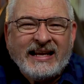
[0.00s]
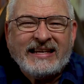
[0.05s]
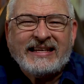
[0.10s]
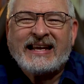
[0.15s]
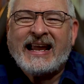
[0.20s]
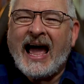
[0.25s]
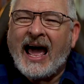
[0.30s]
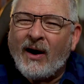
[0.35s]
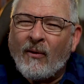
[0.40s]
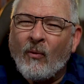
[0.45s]

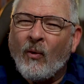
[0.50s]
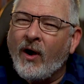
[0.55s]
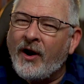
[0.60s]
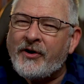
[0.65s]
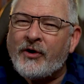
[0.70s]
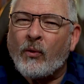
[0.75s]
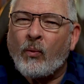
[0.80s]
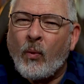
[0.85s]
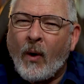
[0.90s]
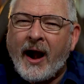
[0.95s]
you gotta
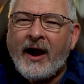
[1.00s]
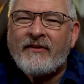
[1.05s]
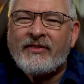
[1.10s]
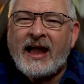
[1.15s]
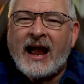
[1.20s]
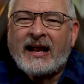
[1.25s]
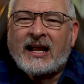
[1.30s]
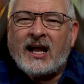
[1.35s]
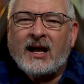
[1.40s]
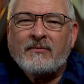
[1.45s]
wonder where
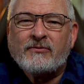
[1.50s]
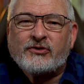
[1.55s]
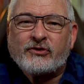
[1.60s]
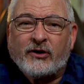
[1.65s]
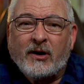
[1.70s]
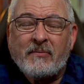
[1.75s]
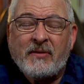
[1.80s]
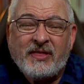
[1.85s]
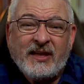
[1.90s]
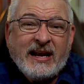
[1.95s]
that comes from